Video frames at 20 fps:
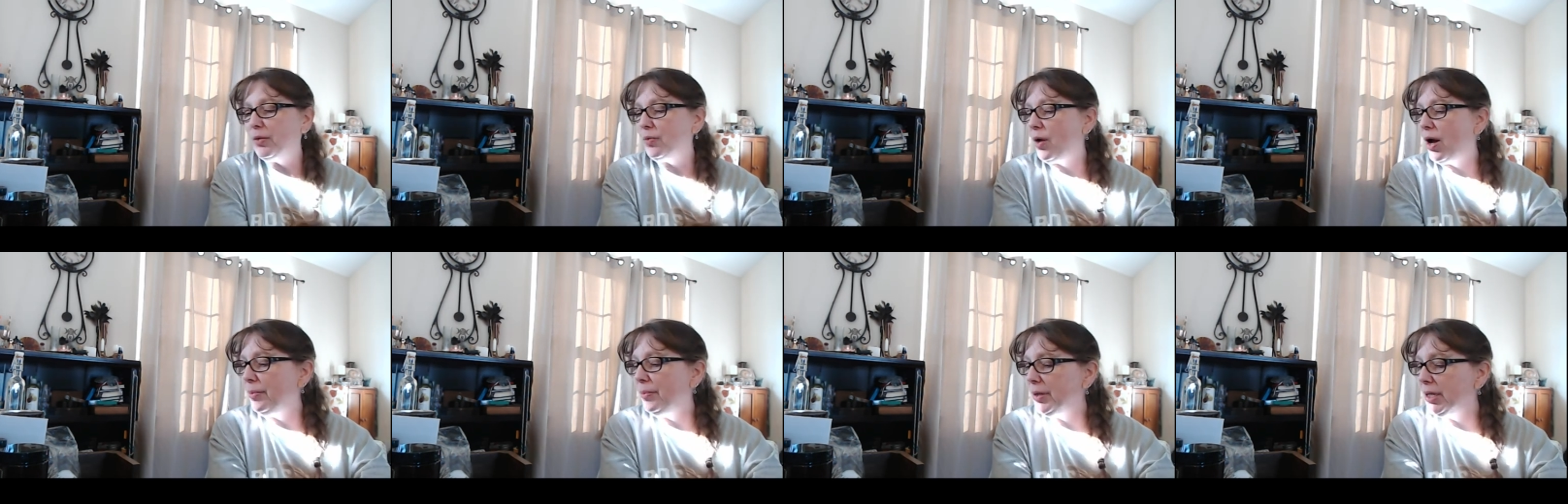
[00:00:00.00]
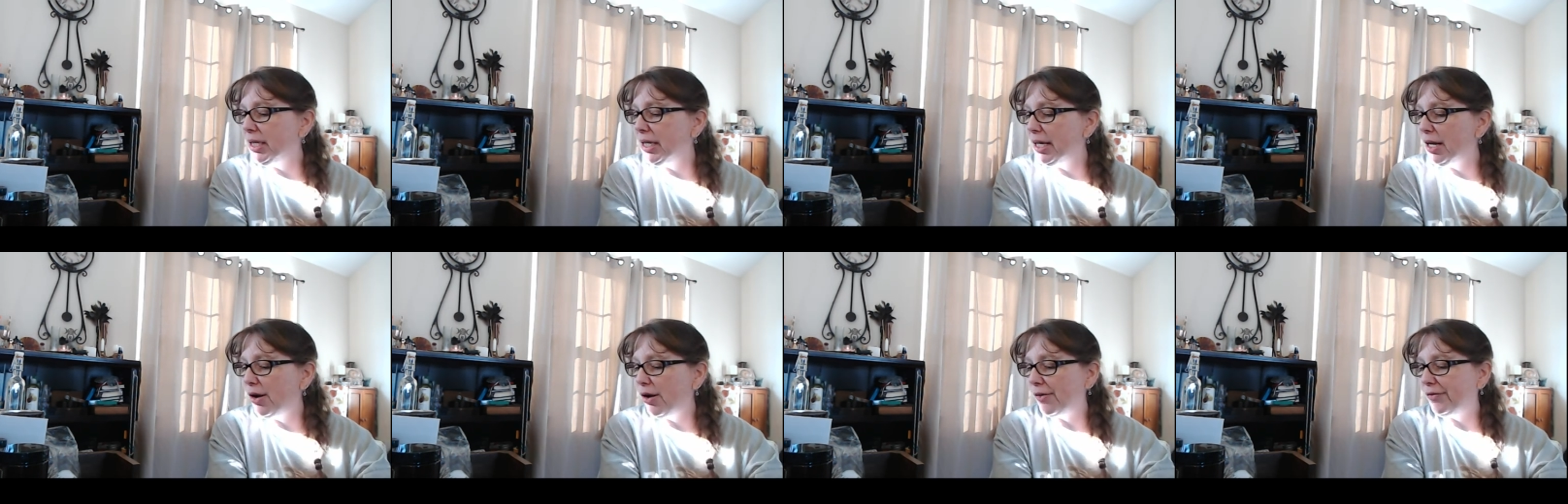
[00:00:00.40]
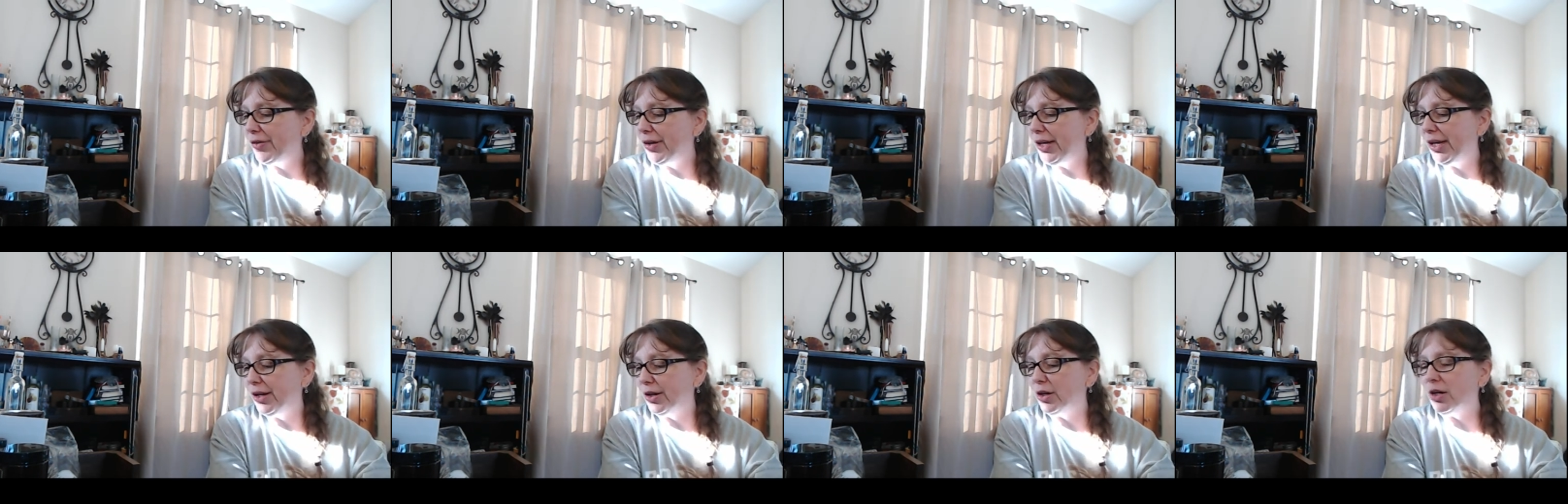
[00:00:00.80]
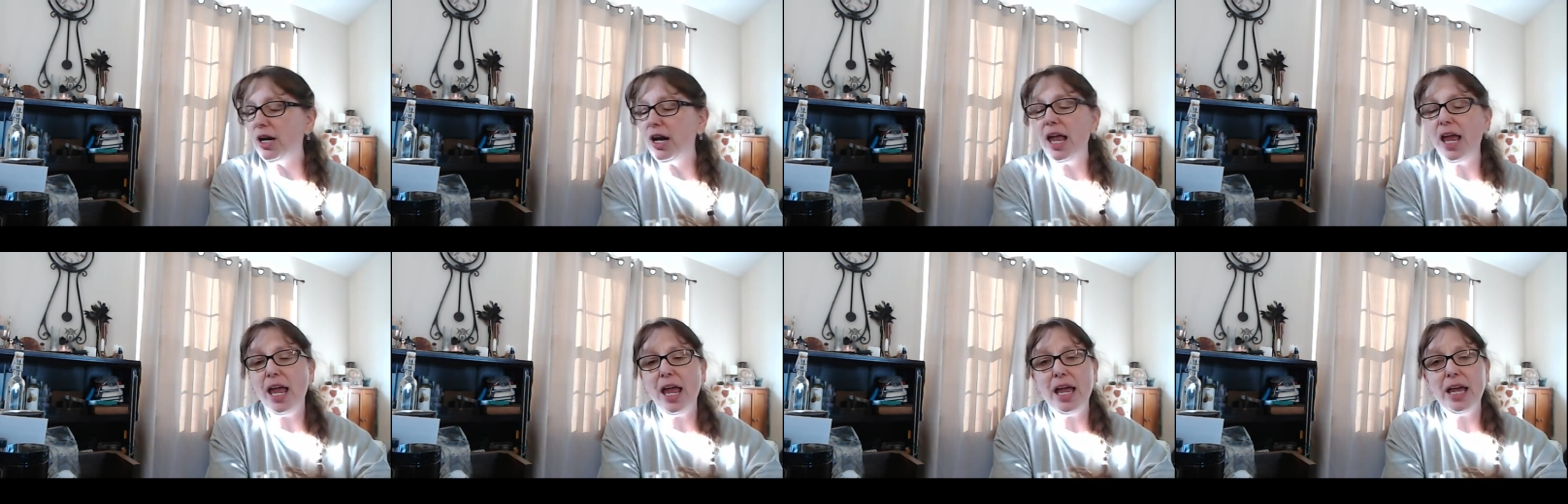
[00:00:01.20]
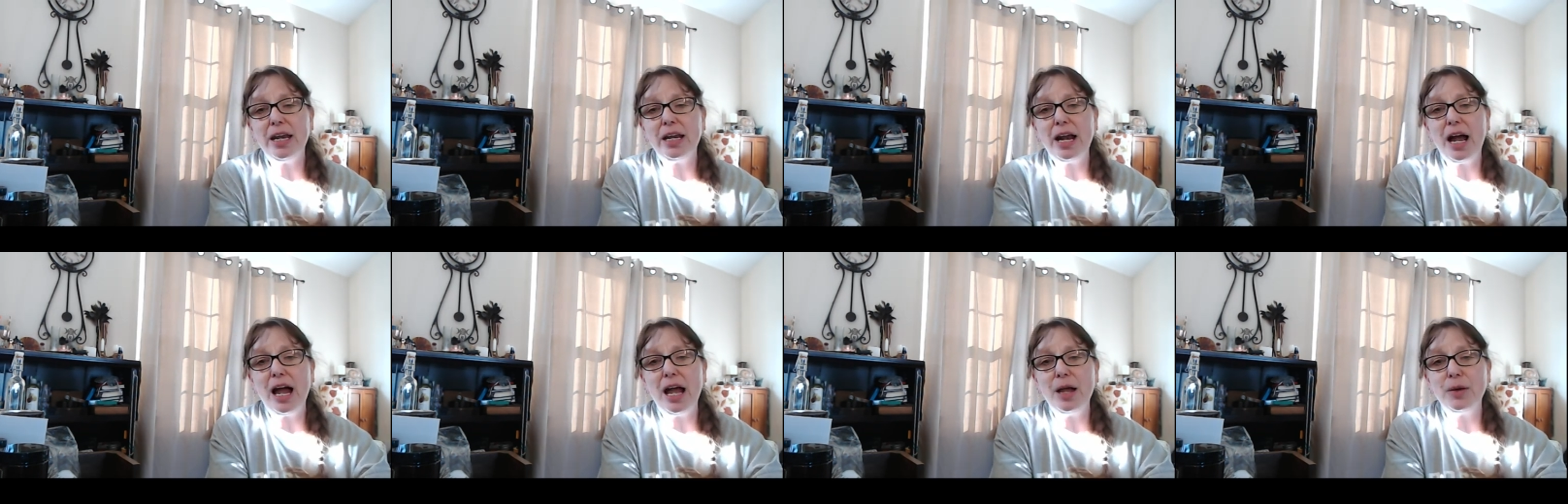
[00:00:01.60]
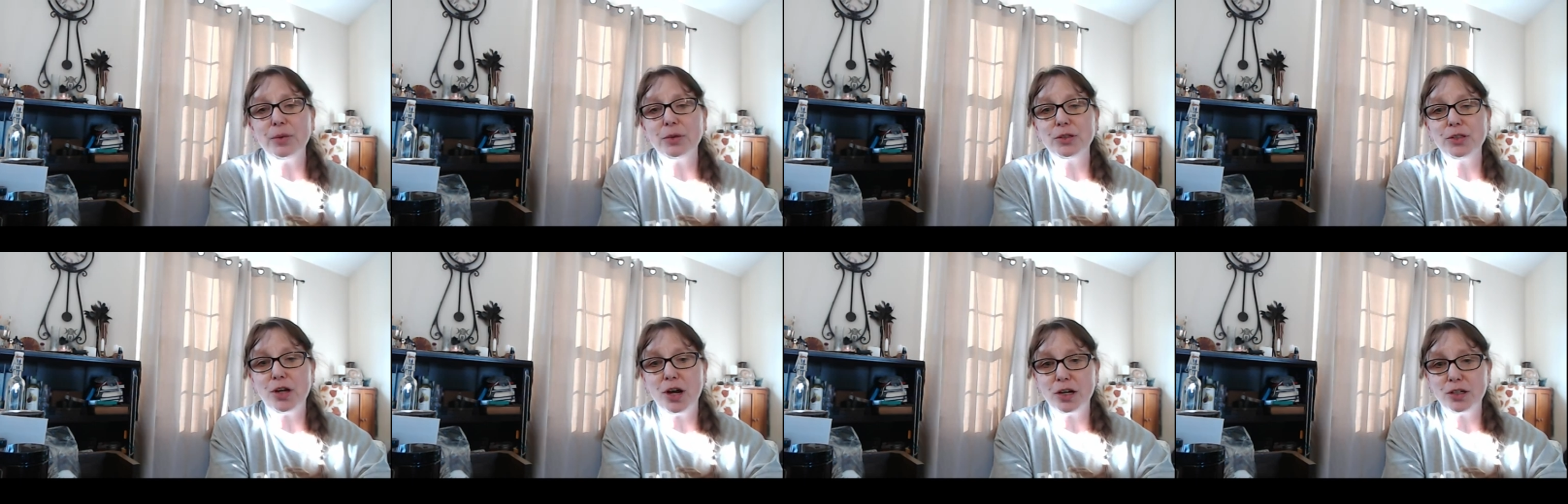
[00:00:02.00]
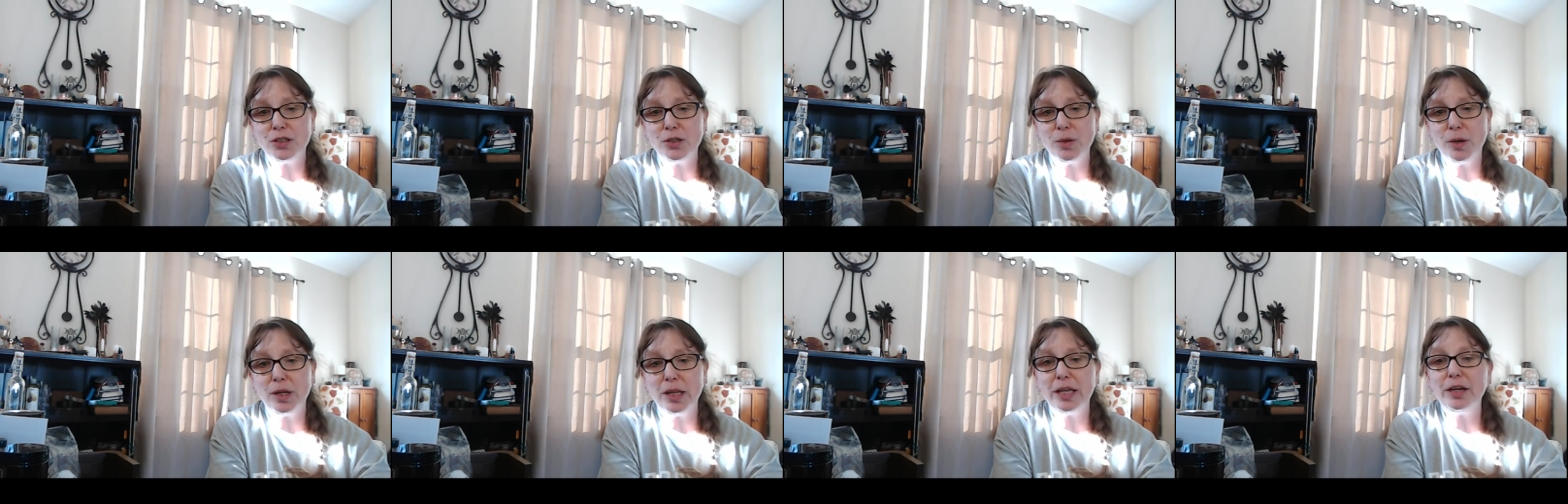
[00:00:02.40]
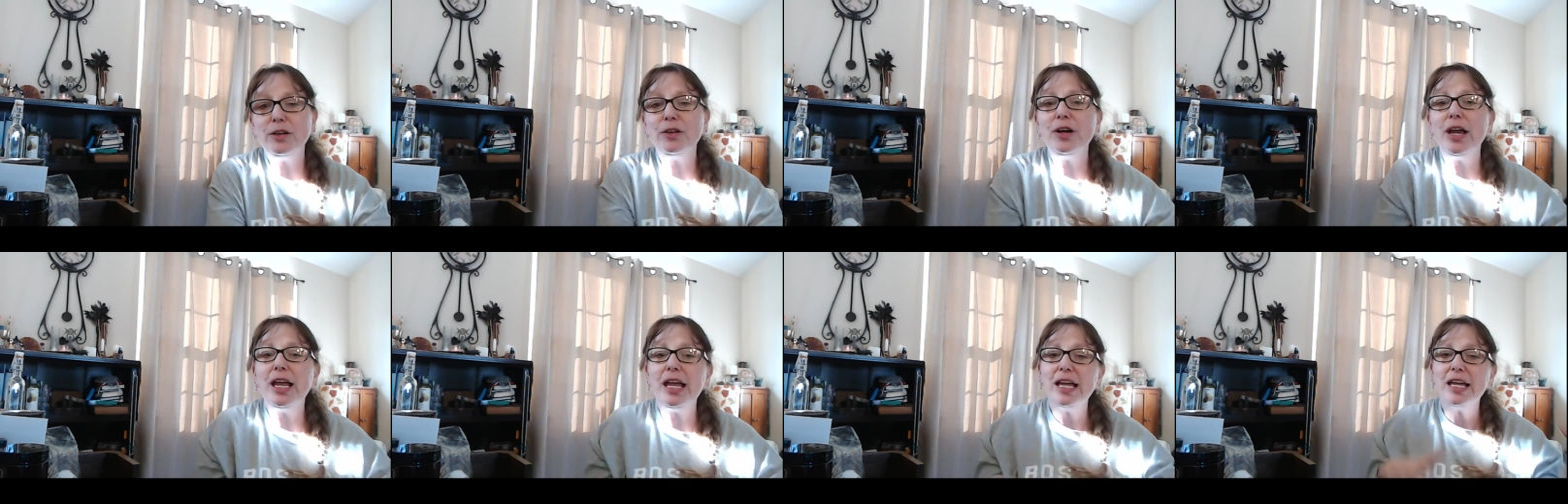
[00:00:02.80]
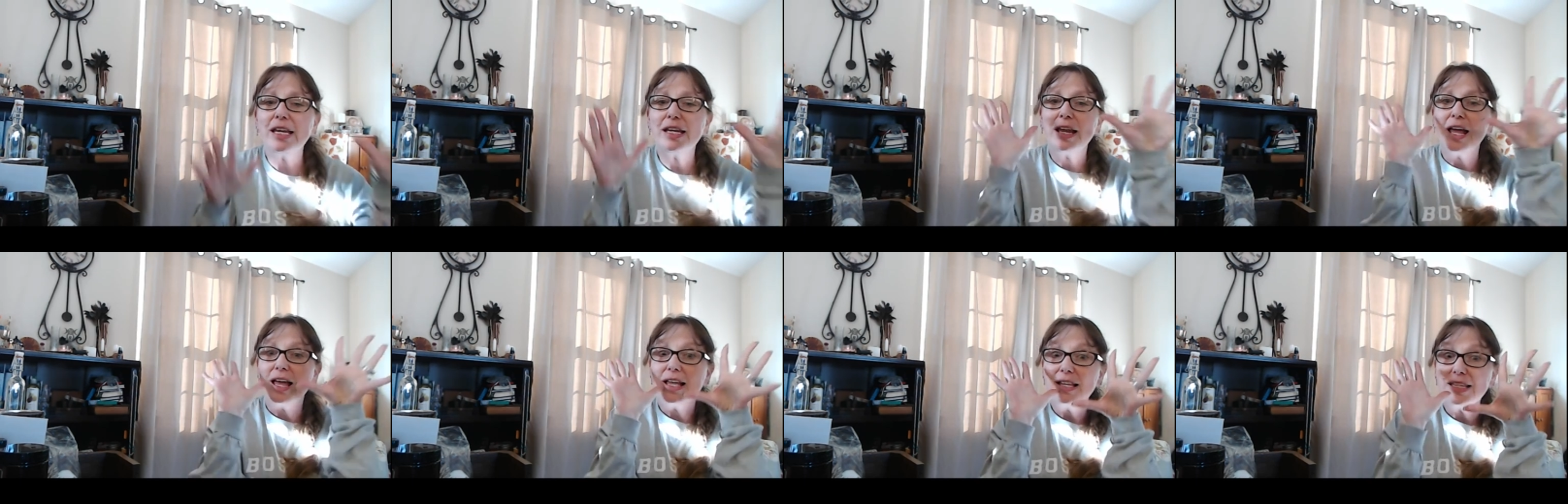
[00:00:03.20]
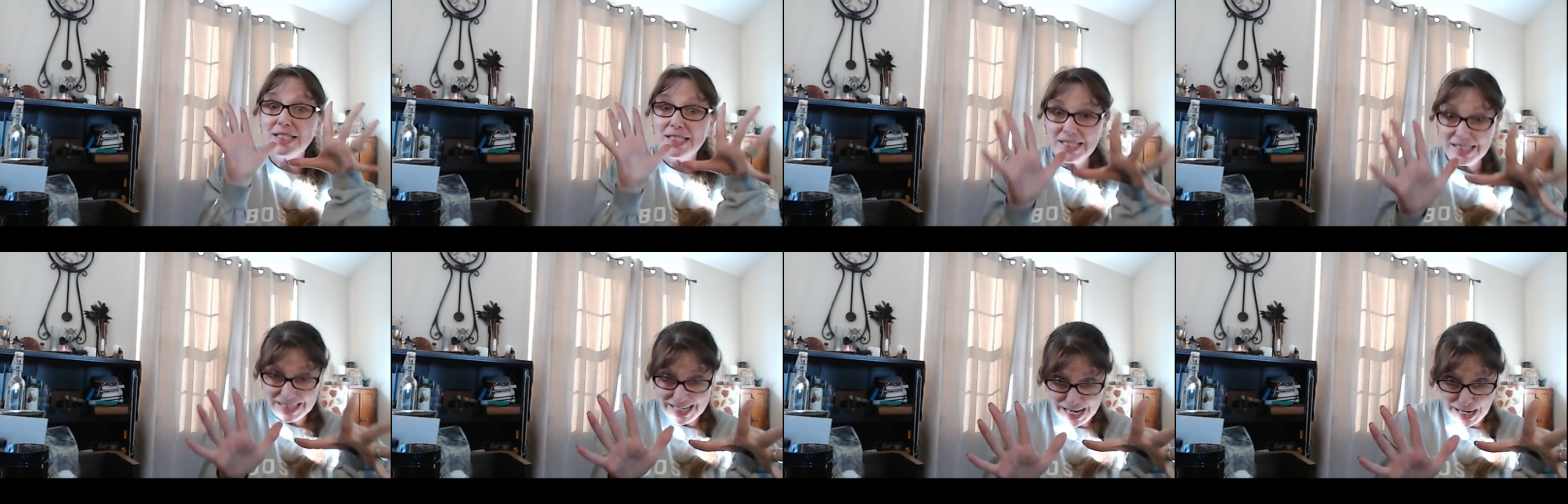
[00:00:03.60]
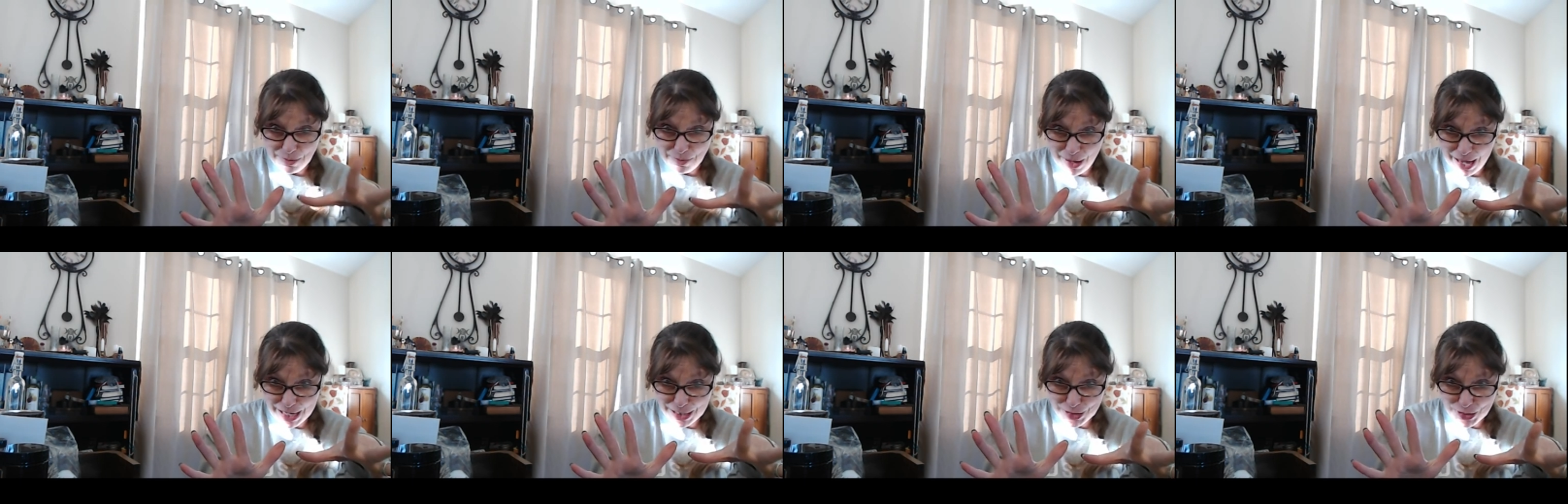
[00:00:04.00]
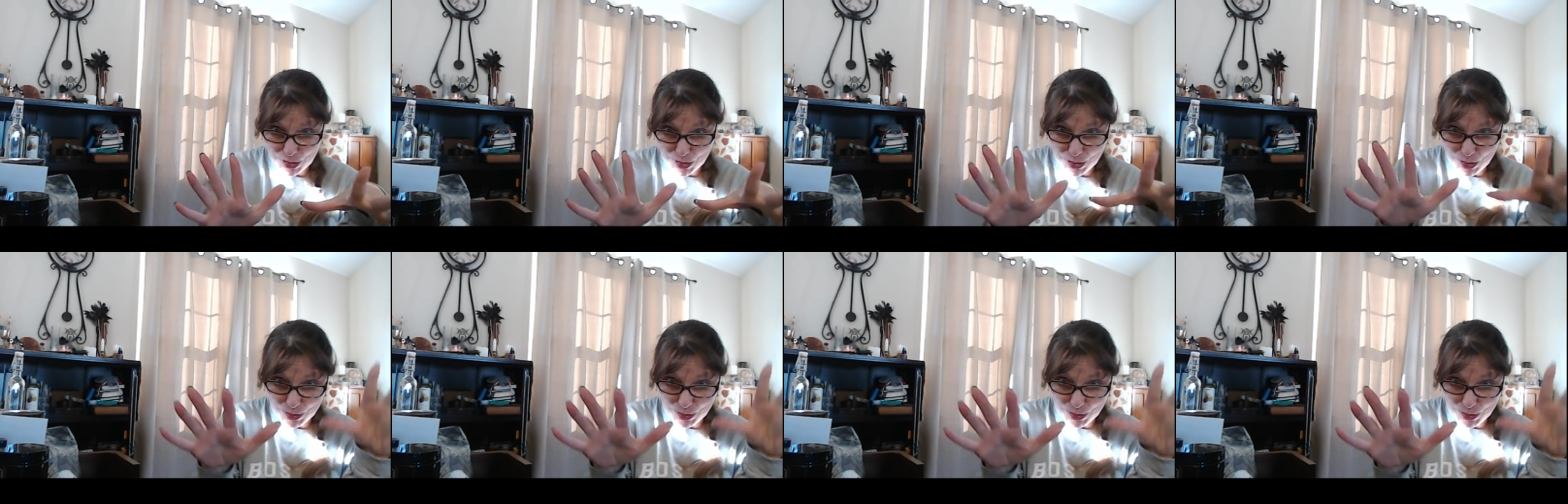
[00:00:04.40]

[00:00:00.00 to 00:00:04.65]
Well, I'm gonna get off of here, and I will talk to you all later. And stay Magickal.